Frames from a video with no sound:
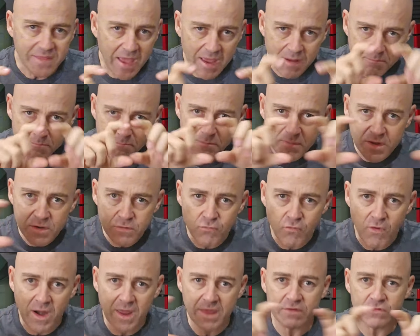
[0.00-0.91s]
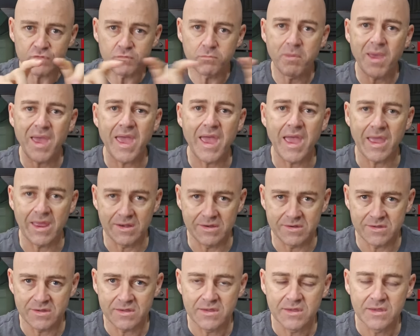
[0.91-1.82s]
that mid-range
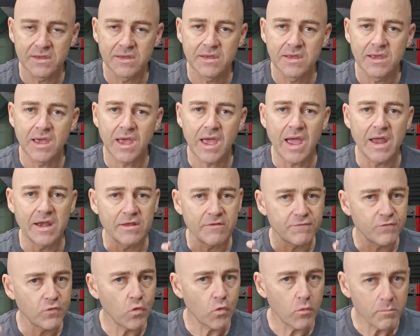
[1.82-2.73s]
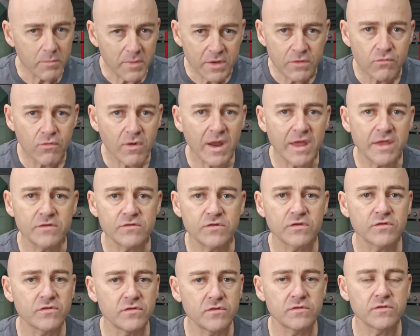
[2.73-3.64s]
band, and if your
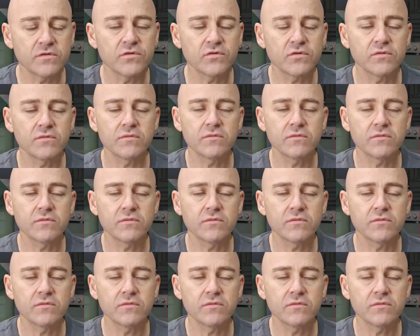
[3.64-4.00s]
mid-range isn't